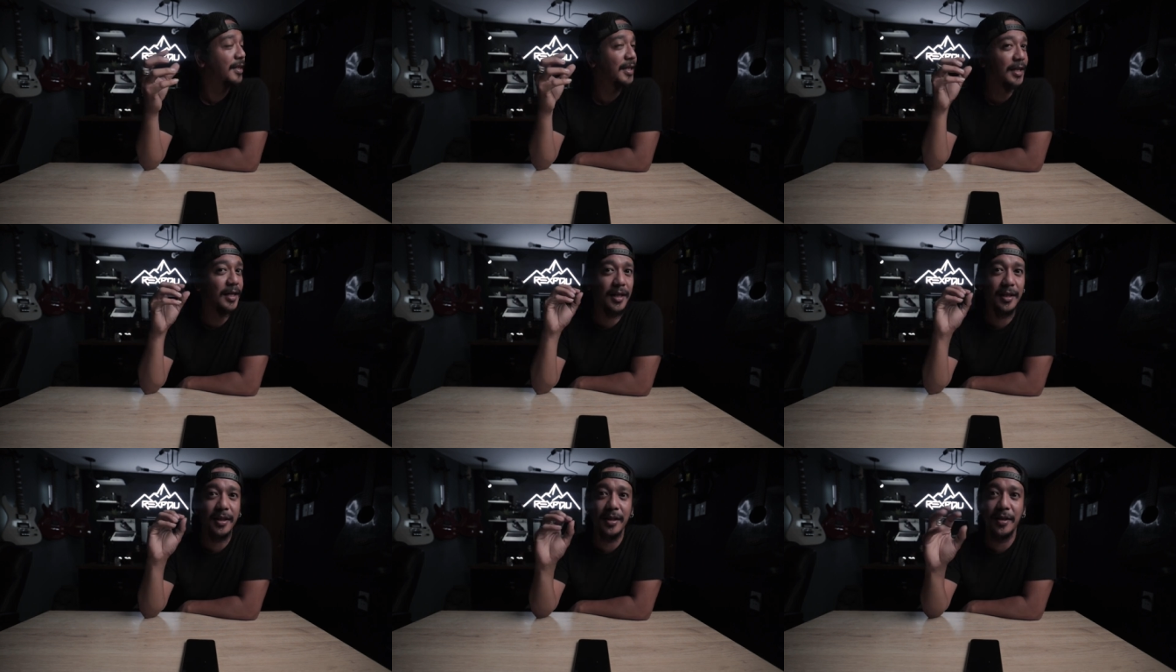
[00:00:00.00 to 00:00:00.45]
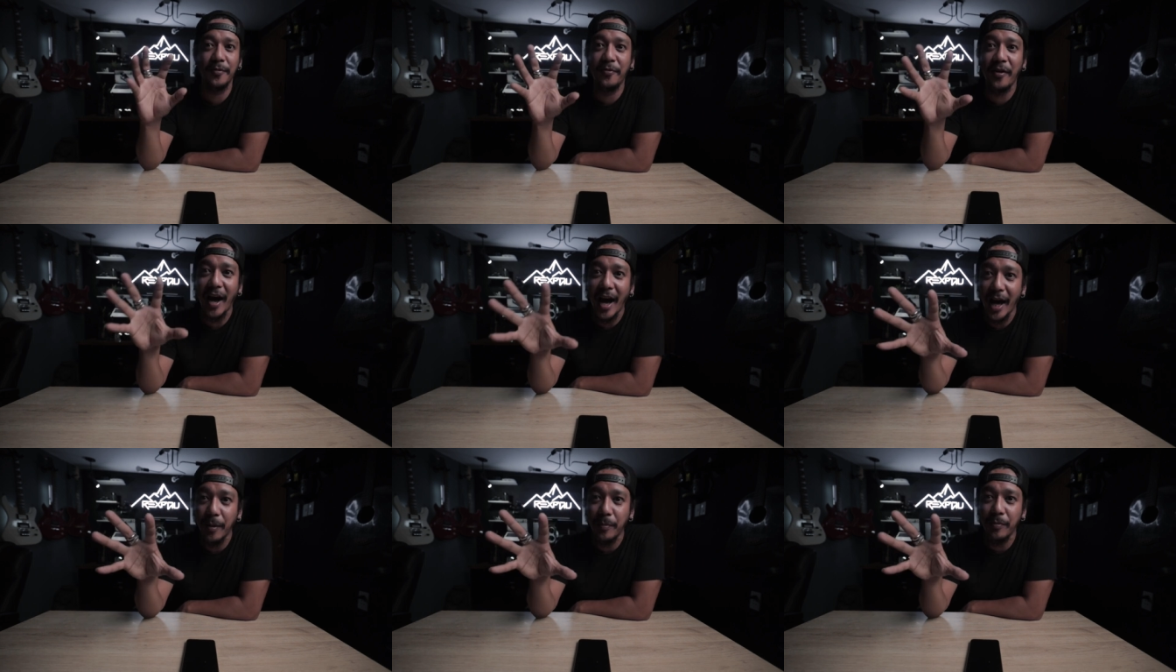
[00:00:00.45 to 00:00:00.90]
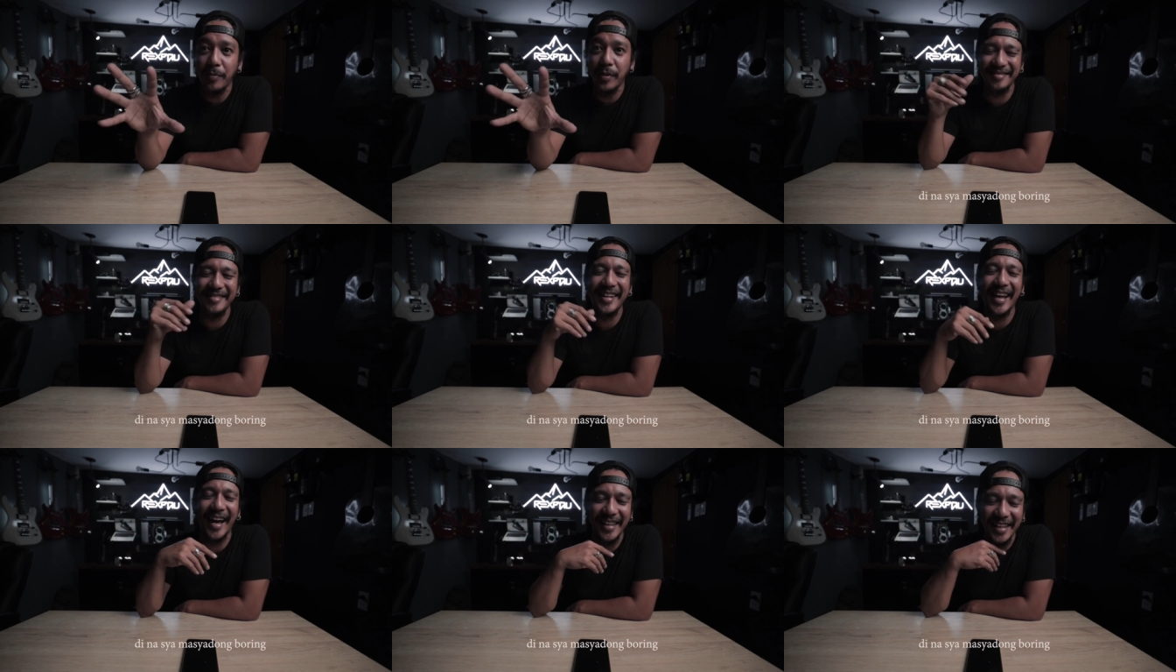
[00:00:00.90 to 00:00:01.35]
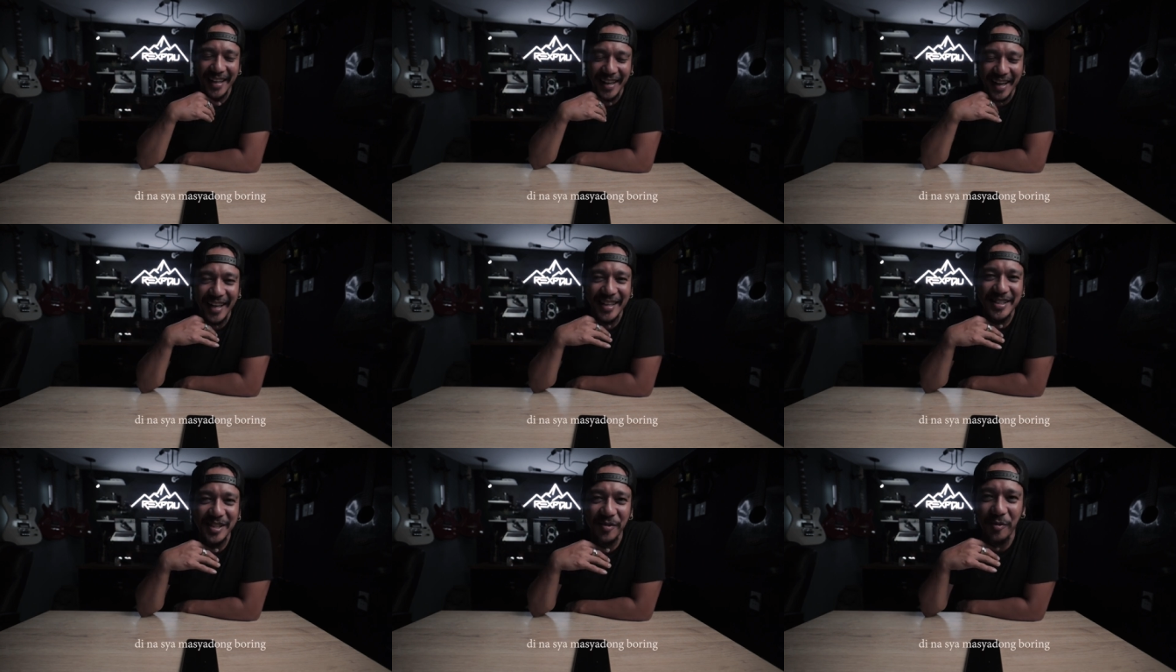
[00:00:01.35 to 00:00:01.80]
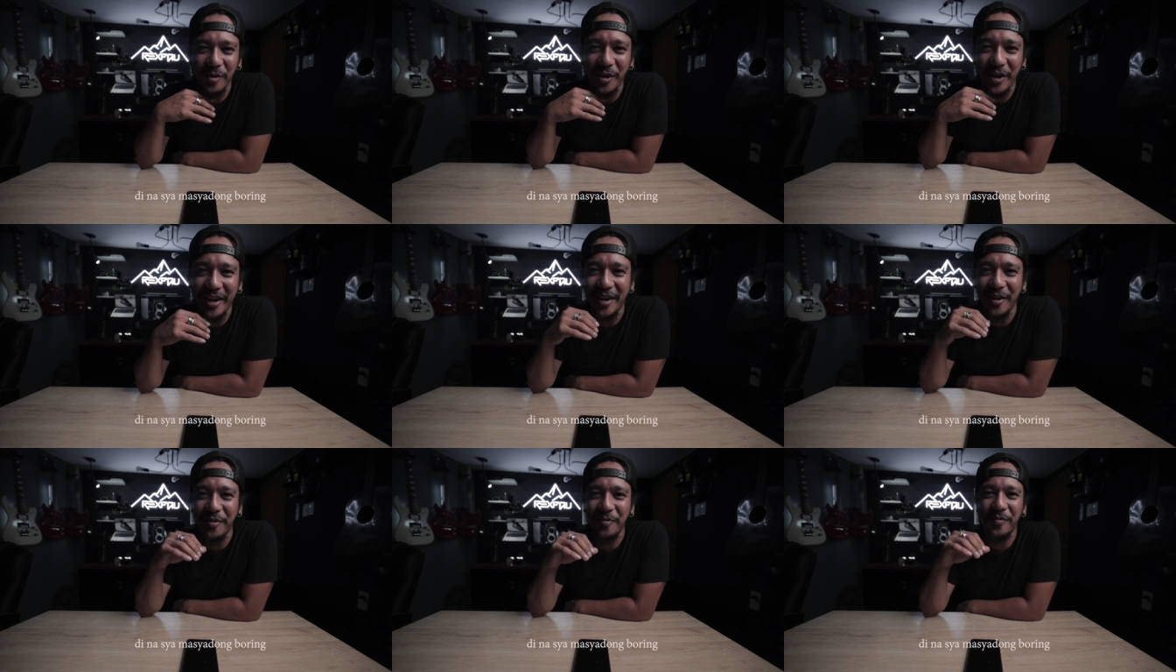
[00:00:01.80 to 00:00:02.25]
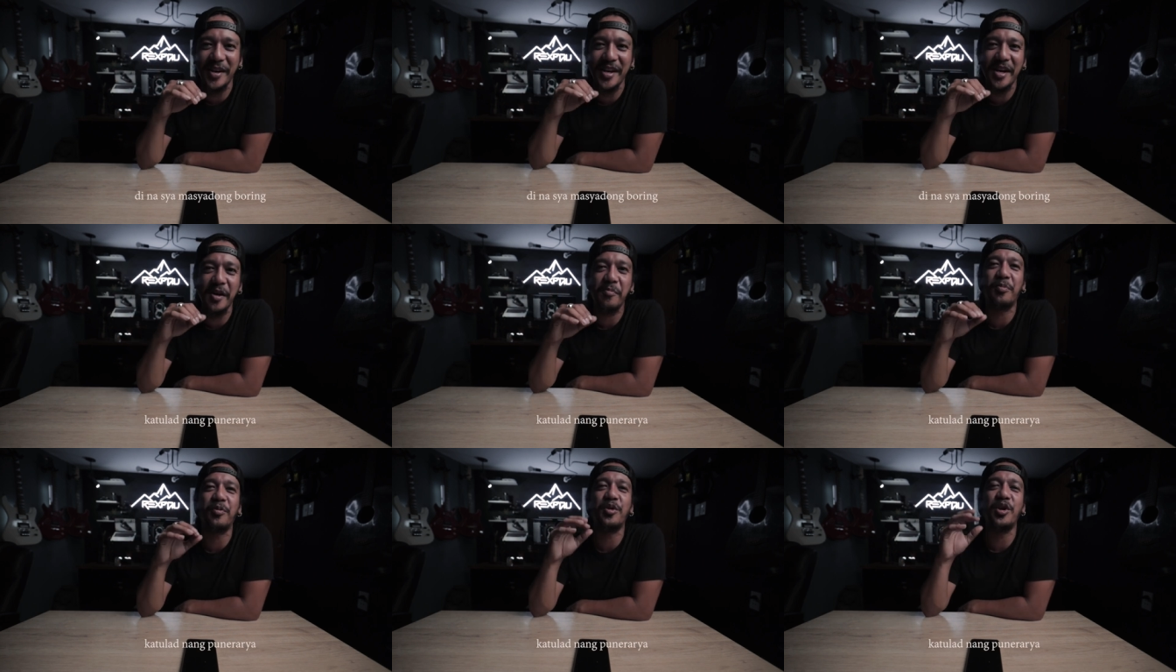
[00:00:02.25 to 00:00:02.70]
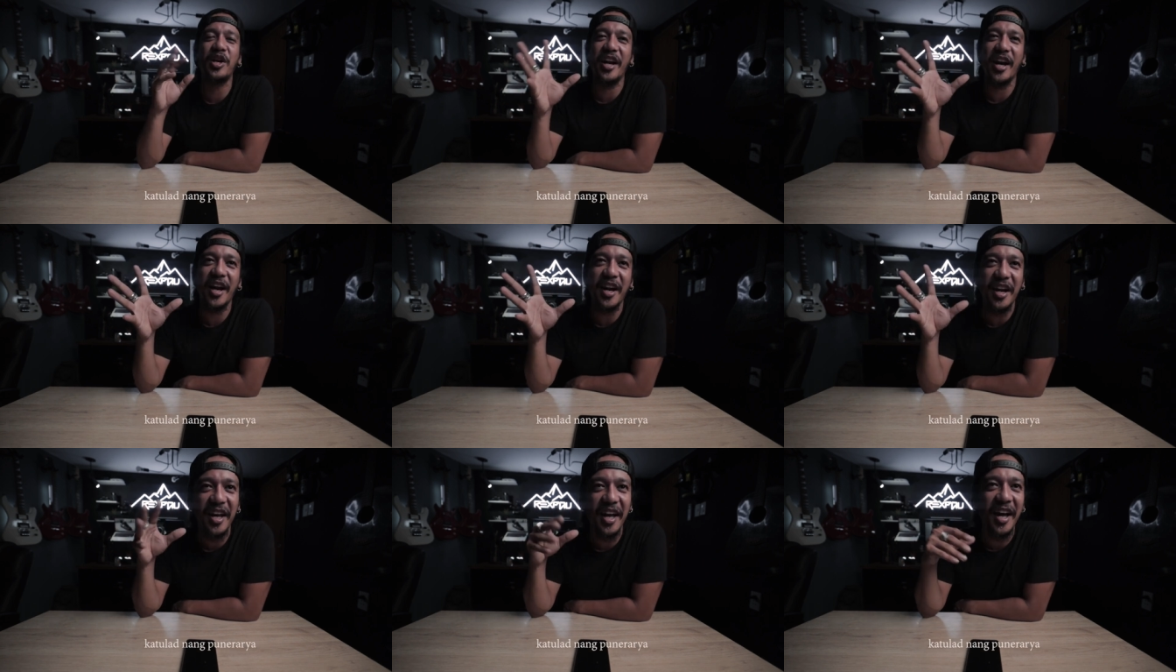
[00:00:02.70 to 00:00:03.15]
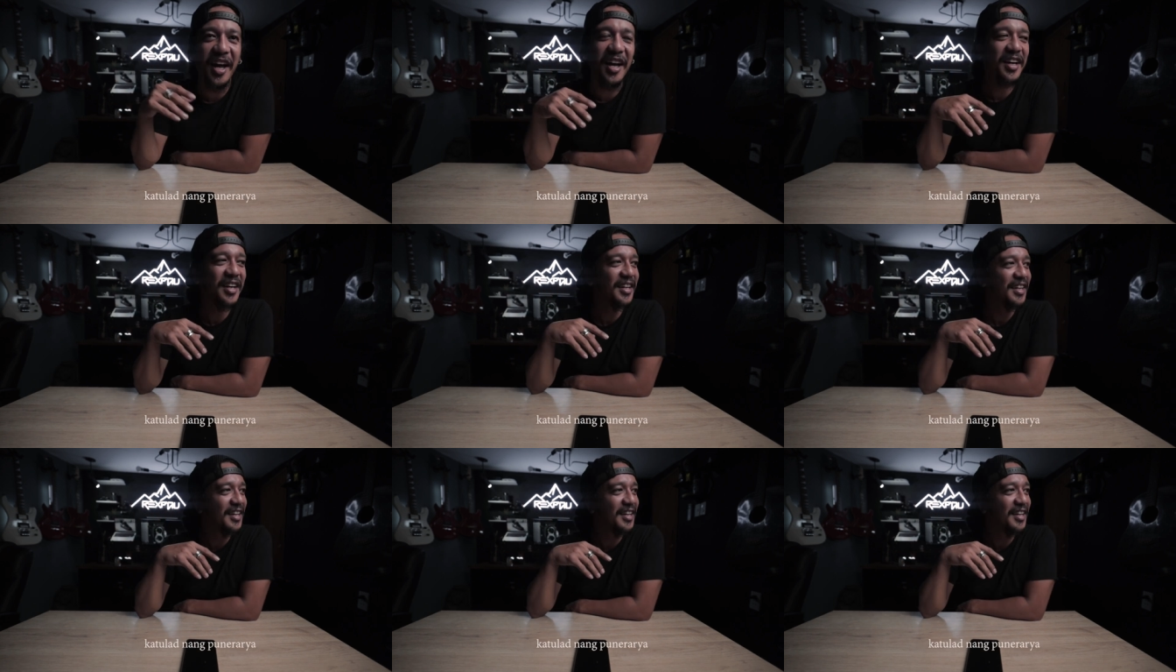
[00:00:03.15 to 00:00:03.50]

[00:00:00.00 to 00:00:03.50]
the, the vibe yeah di na